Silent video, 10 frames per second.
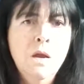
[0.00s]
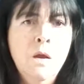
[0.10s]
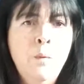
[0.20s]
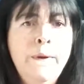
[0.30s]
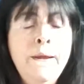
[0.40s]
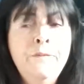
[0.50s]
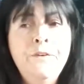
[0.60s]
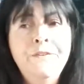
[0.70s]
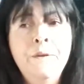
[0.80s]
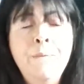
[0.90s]
I
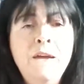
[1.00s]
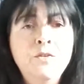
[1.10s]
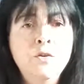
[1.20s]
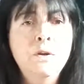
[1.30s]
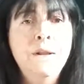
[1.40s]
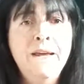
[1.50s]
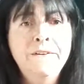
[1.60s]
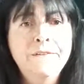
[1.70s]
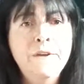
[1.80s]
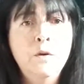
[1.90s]
first had my sugar
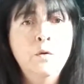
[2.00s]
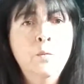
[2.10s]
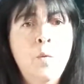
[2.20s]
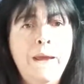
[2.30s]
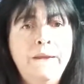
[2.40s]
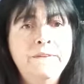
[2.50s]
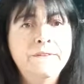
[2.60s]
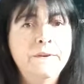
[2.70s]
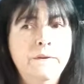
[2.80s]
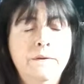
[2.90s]
gliders, I couldn't wait.